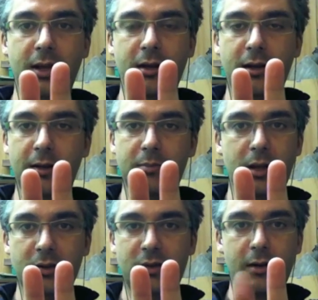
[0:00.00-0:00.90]
like on a,
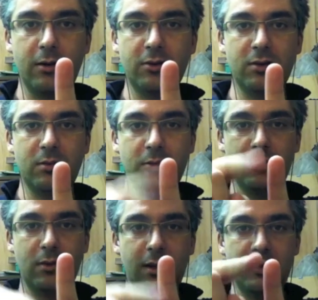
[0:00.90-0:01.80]
on a stereo system,
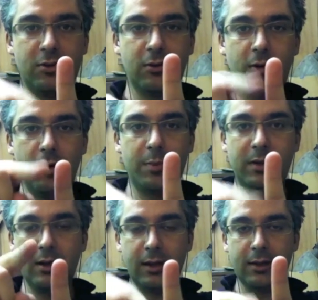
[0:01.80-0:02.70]
so the lights sort of go up and
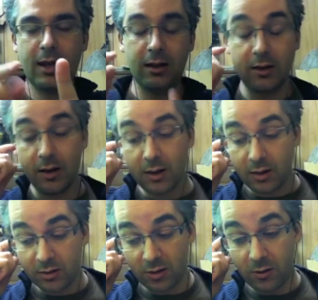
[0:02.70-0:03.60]
down like that.
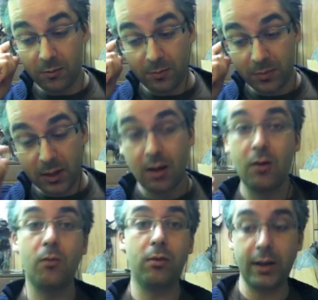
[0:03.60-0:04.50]
So
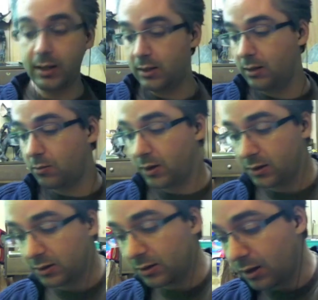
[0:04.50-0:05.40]
what I did
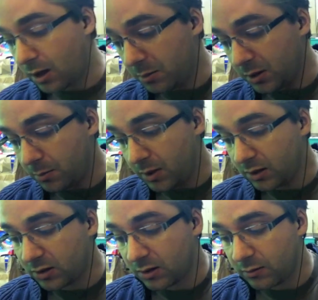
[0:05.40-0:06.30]
was, I'm in the
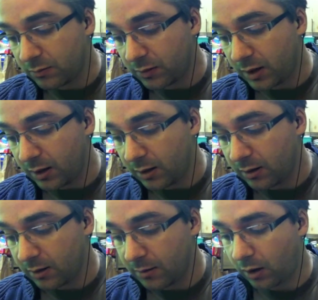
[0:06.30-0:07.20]
midst of
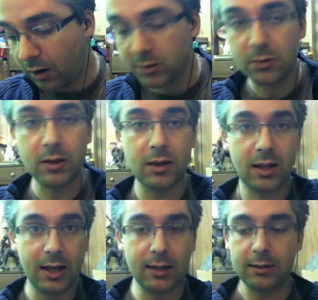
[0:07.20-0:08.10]
uh, altering the
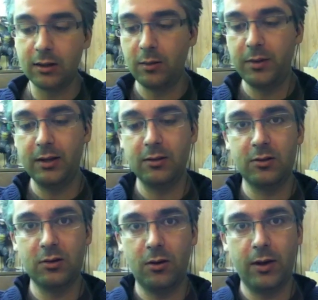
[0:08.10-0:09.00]
kit a little bit,
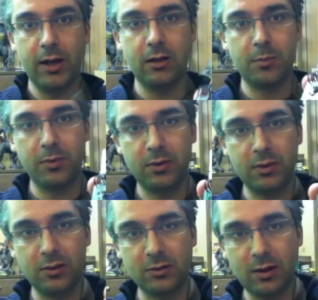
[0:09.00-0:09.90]
so I end up with
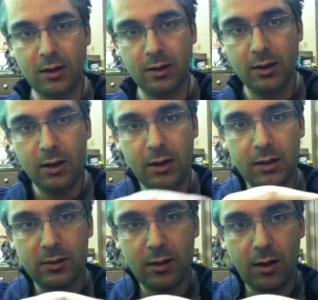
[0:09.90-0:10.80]
this, uh,
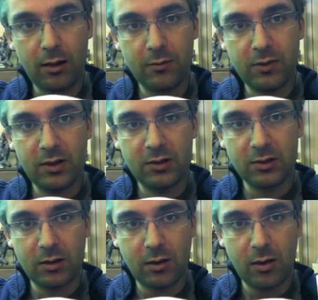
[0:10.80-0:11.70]
all of
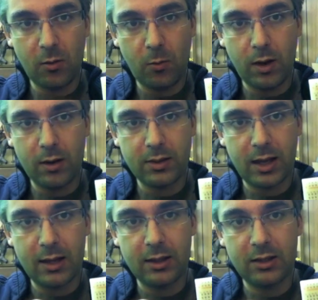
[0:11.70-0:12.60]
these are where the
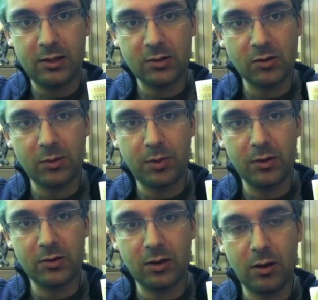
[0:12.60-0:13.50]
L E Ds are
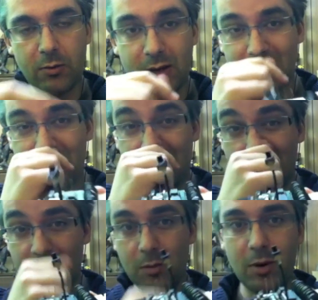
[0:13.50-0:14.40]
supposed to go, right? Now, this is
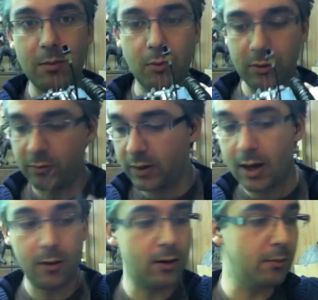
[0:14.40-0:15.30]
just a breadboard for now.